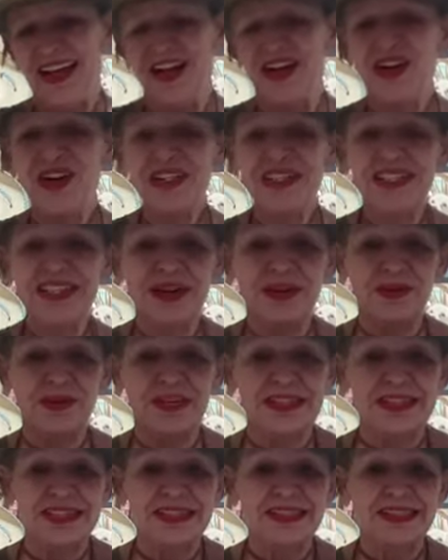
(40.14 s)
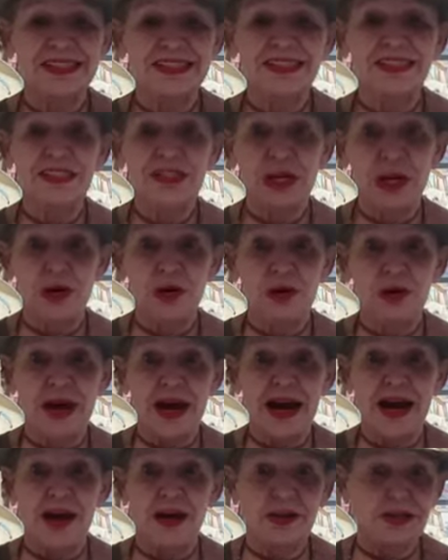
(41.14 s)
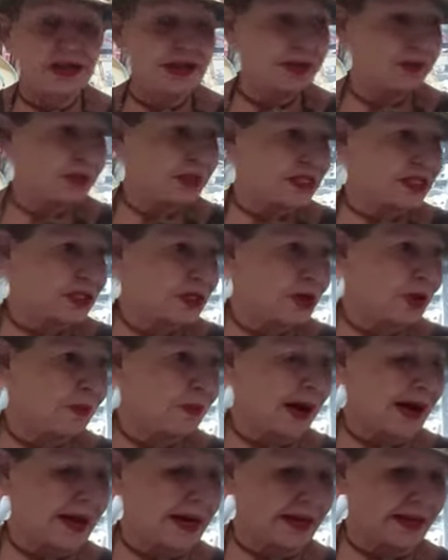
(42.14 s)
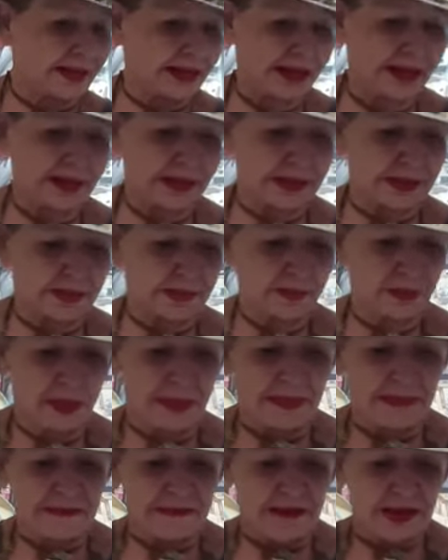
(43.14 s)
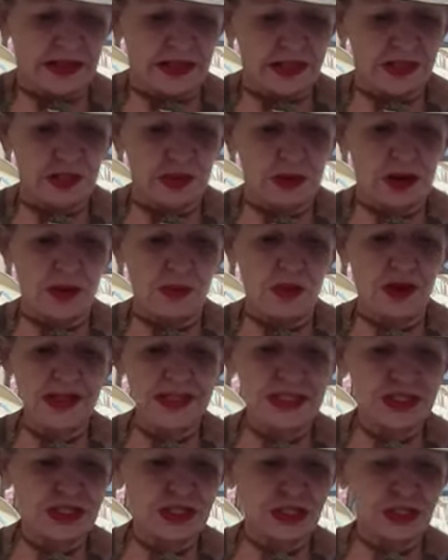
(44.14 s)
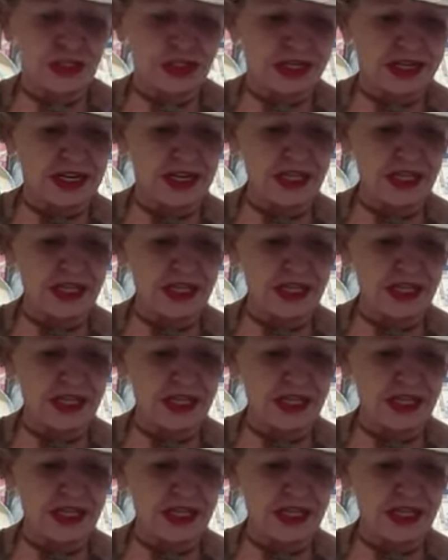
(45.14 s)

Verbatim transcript: course, there was no crowd, there was nobody there. So I wanted to look